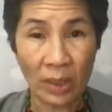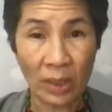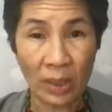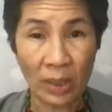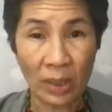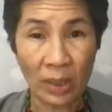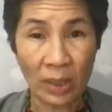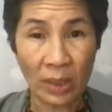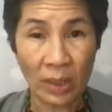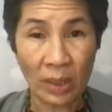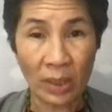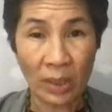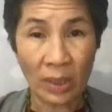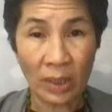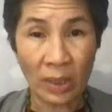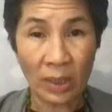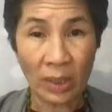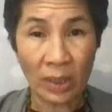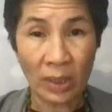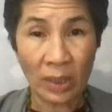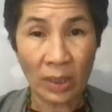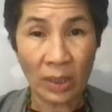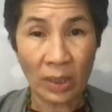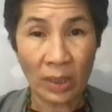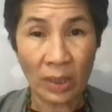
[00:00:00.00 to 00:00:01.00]
or
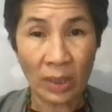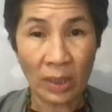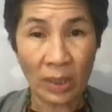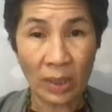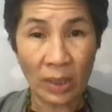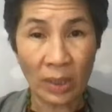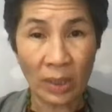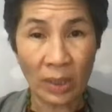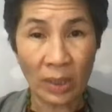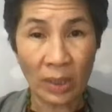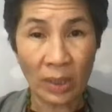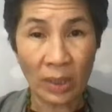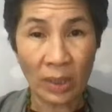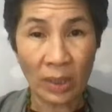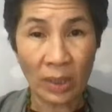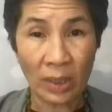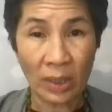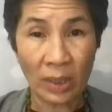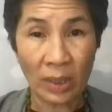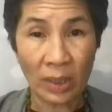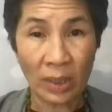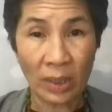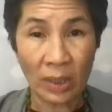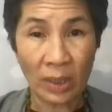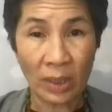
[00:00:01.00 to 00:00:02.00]
something I want to know,
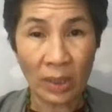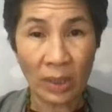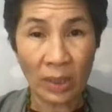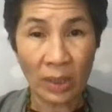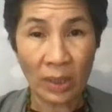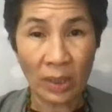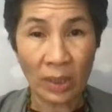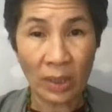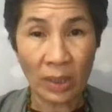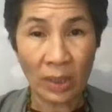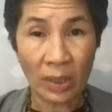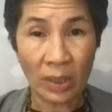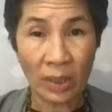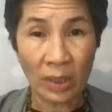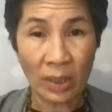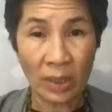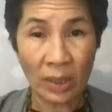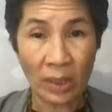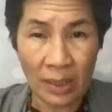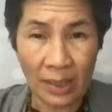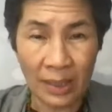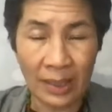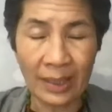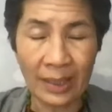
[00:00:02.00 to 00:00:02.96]
something I need to learn.